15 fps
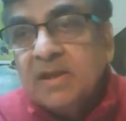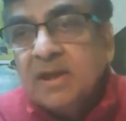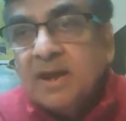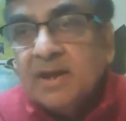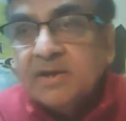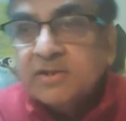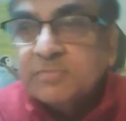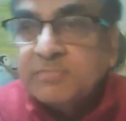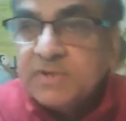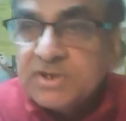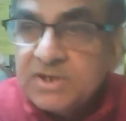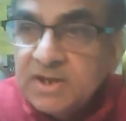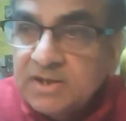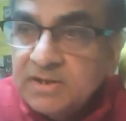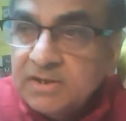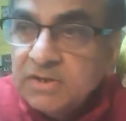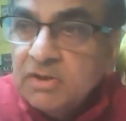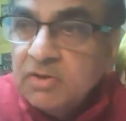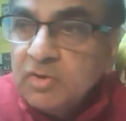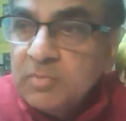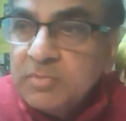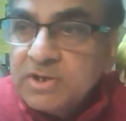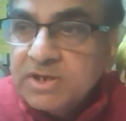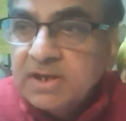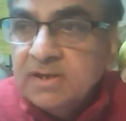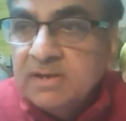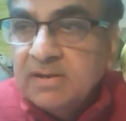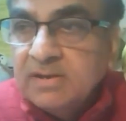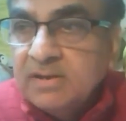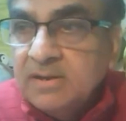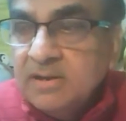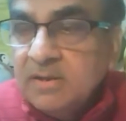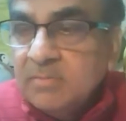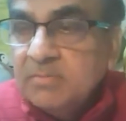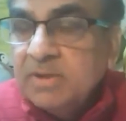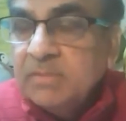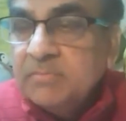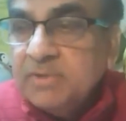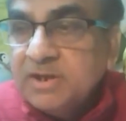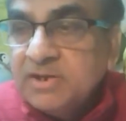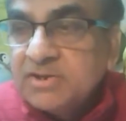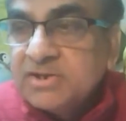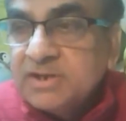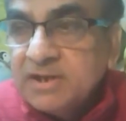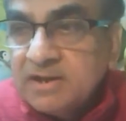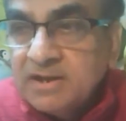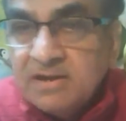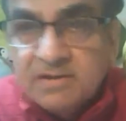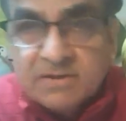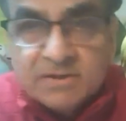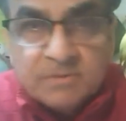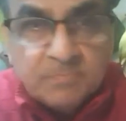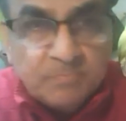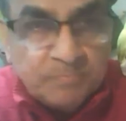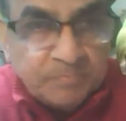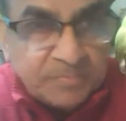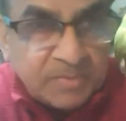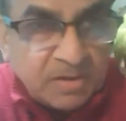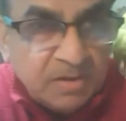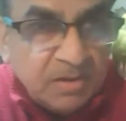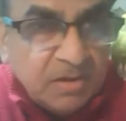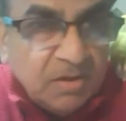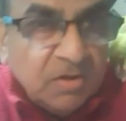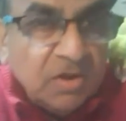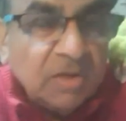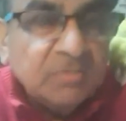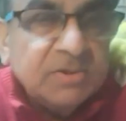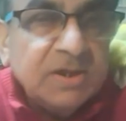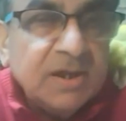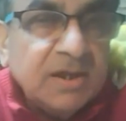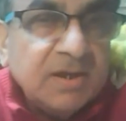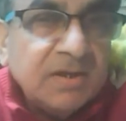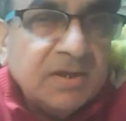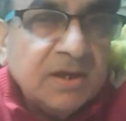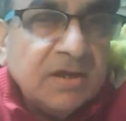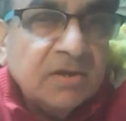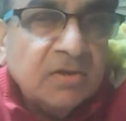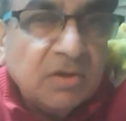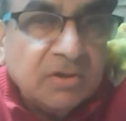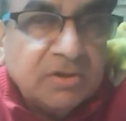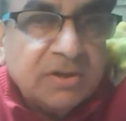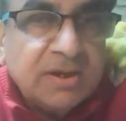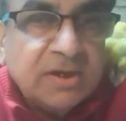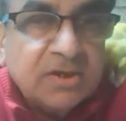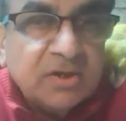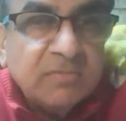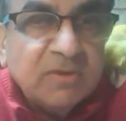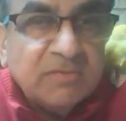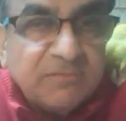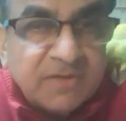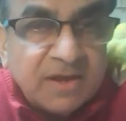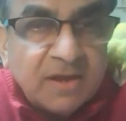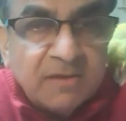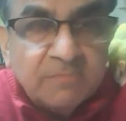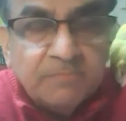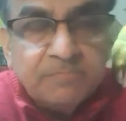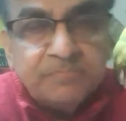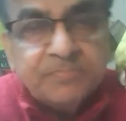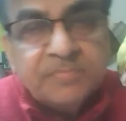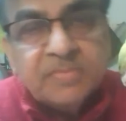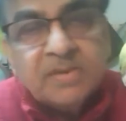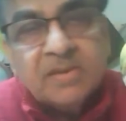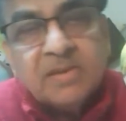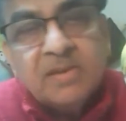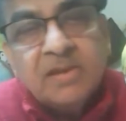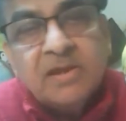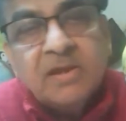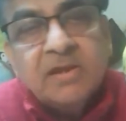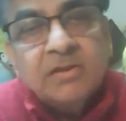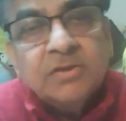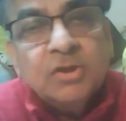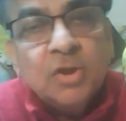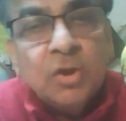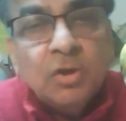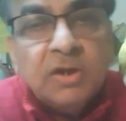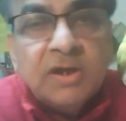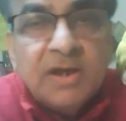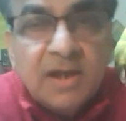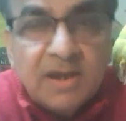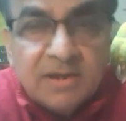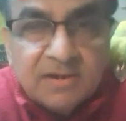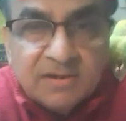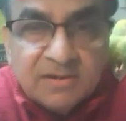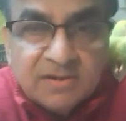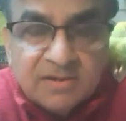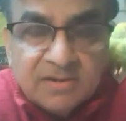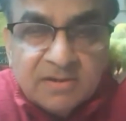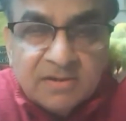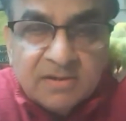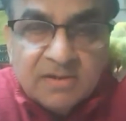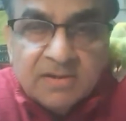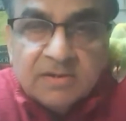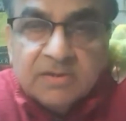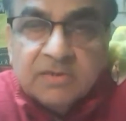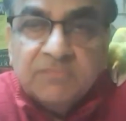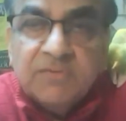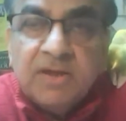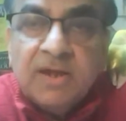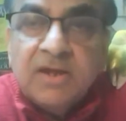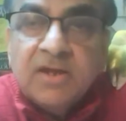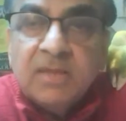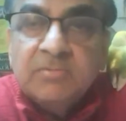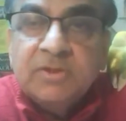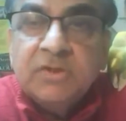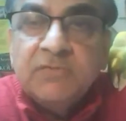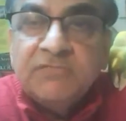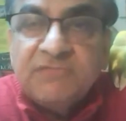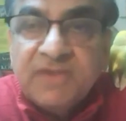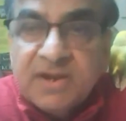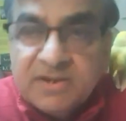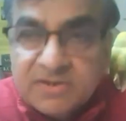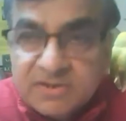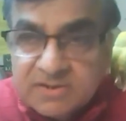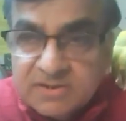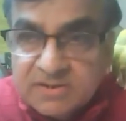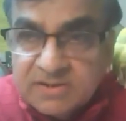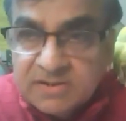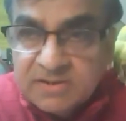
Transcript: and especially the occupation by British settlers of the entire continent of Africa, the Holy Land, the valley of the Euphrates,